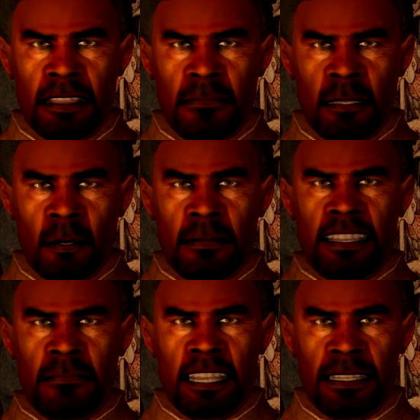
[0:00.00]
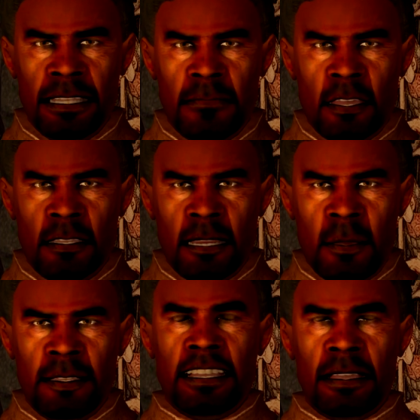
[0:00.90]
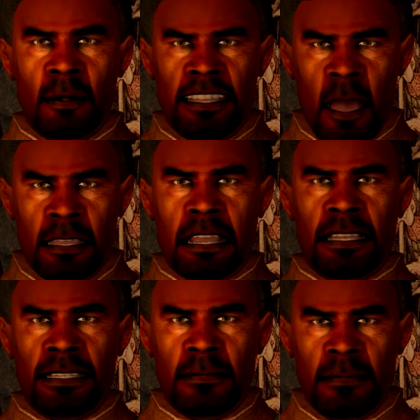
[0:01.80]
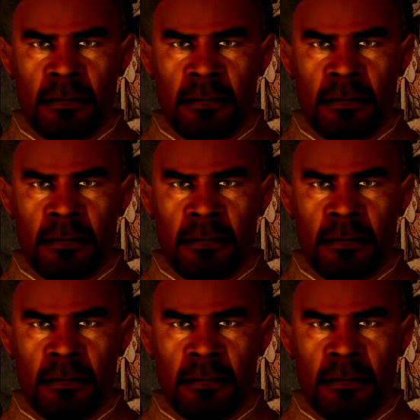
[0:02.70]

The blue team needs as much glory as we can get.